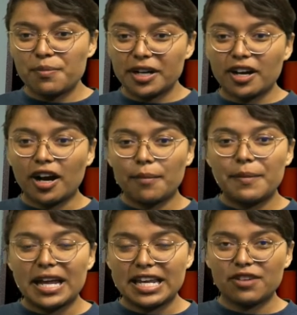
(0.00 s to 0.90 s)
macaw,
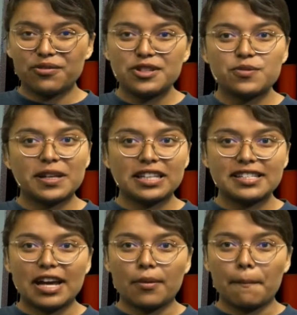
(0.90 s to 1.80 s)
Benny, which made the
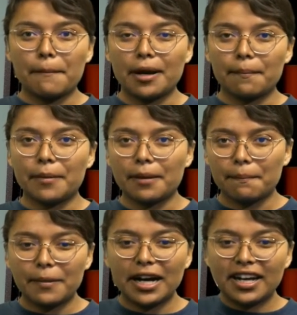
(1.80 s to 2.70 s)
sound ba ba
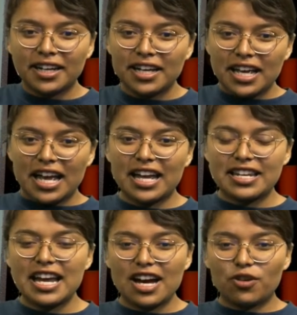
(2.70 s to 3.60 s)
ba.
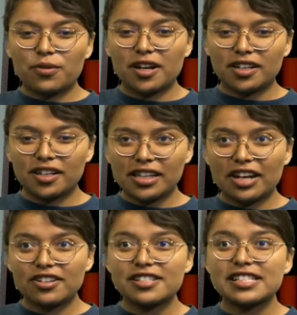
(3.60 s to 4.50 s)
And now we're on our
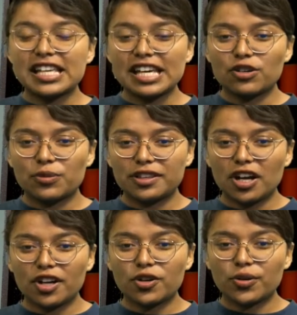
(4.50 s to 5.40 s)
letter C with
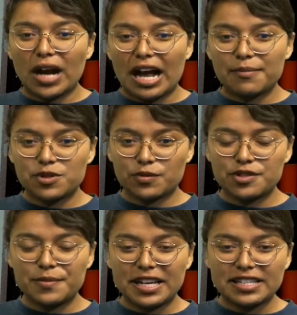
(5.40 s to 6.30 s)
our crabs,
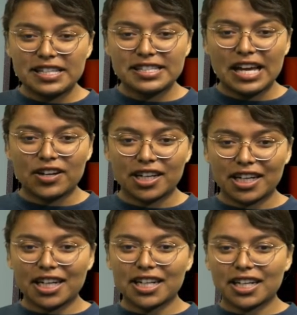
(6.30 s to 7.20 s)
which makes the sound
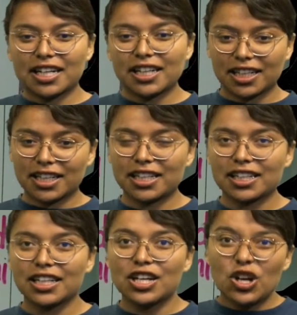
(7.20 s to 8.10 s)
k, k, k.
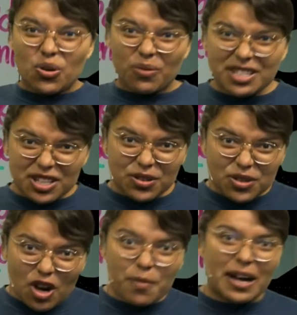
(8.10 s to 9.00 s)
What do you
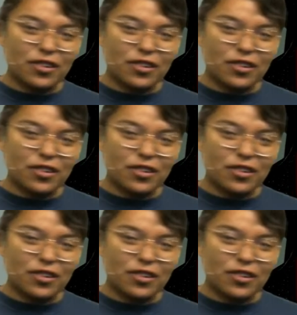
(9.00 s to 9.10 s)
know about